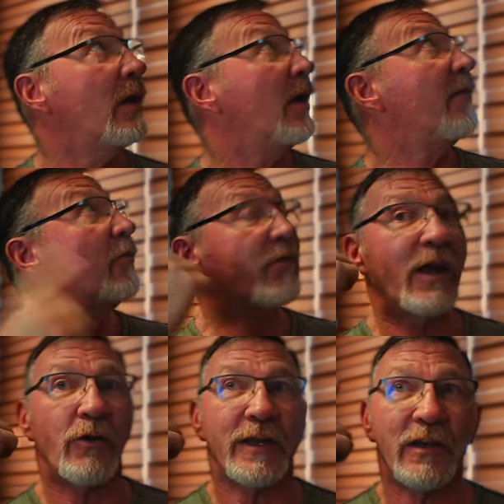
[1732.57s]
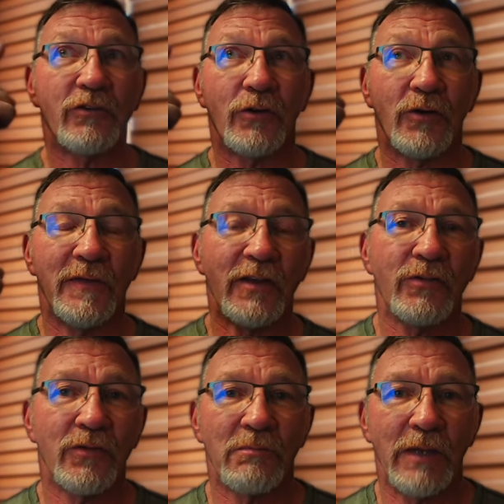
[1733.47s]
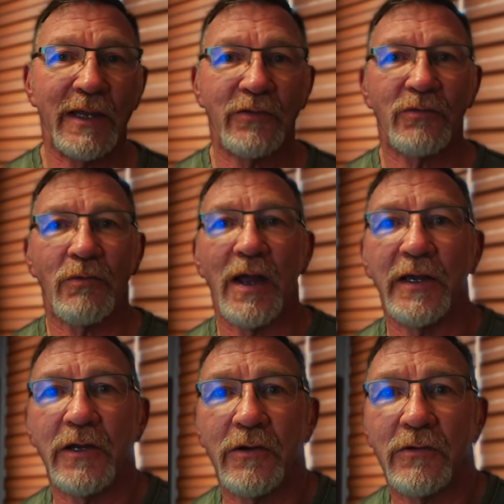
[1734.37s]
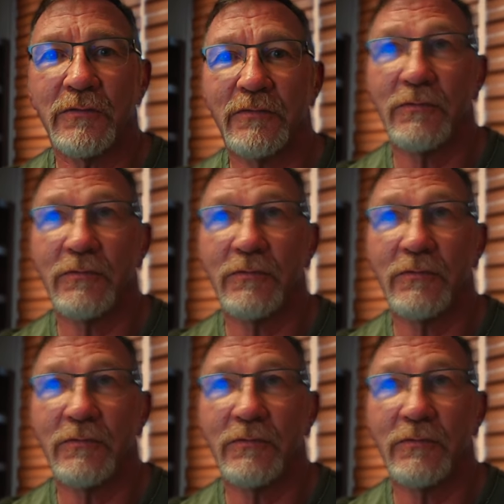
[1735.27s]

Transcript: Uh, there's an air conditioner in this place right here,